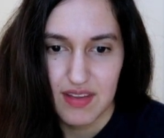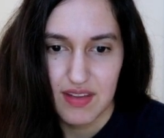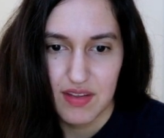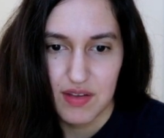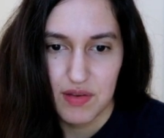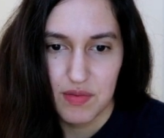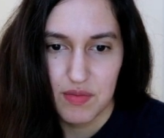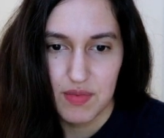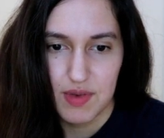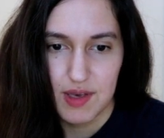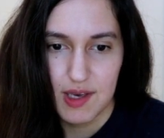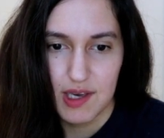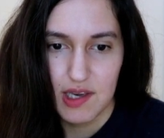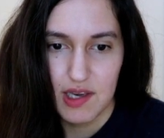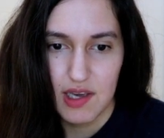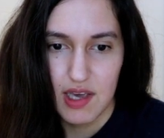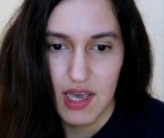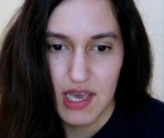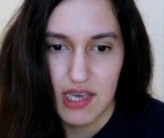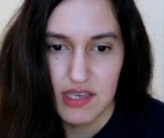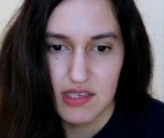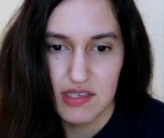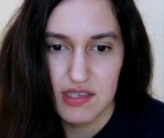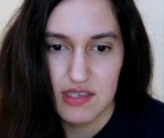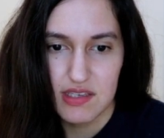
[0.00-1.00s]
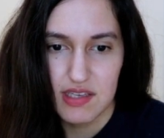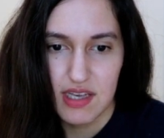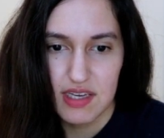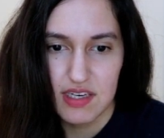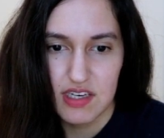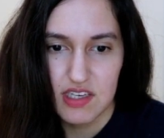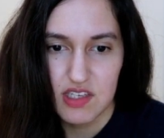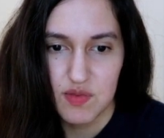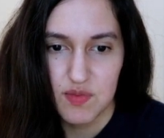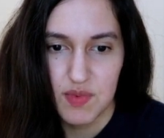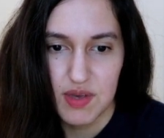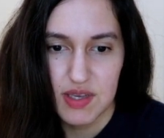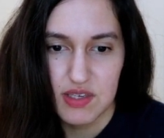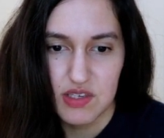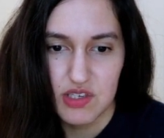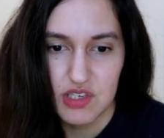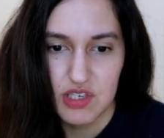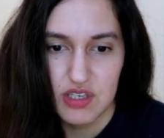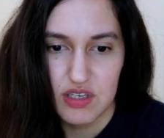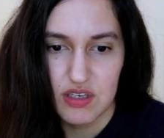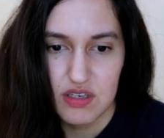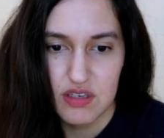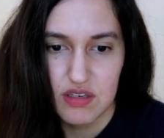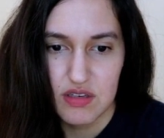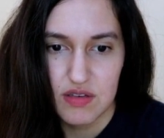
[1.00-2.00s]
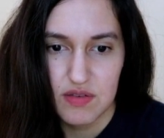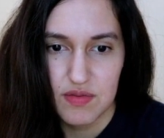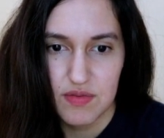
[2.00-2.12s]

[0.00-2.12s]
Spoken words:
Has His Highness mentioned